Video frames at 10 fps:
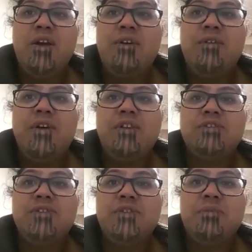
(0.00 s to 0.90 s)
Photos
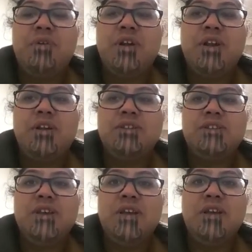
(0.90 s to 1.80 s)
of your
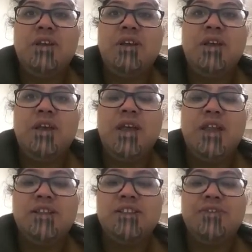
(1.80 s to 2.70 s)
product at
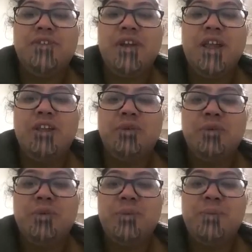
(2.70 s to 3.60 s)
a different
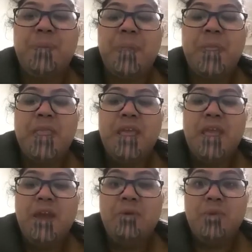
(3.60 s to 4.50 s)
angle
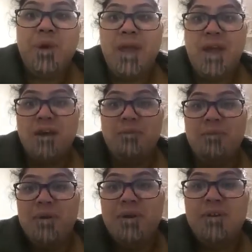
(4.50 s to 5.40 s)
will help.
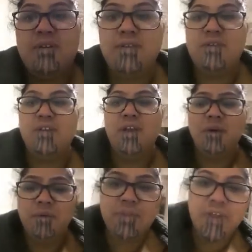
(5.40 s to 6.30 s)

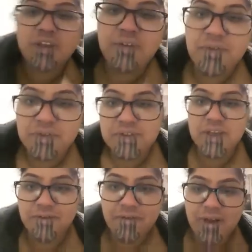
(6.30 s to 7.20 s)
Well, think of
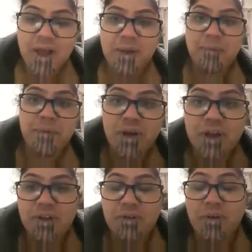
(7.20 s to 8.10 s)
yourself
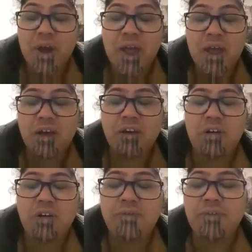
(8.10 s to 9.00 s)
buying on
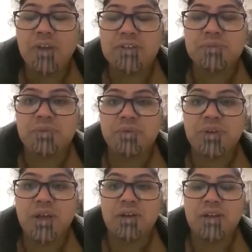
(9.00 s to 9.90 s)

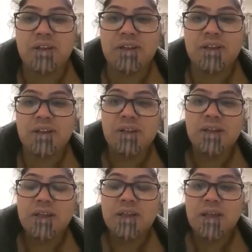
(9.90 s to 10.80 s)
Facebook and
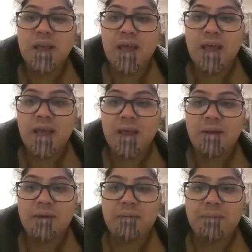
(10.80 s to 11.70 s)

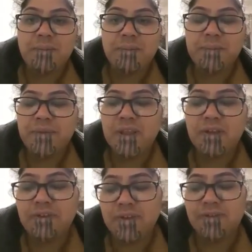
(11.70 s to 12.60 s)
on
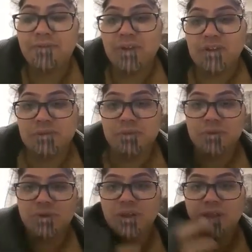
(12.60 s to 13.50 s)

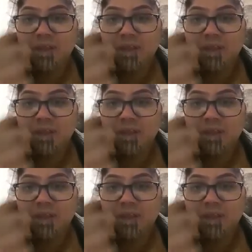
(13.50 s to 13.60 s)
Facebook.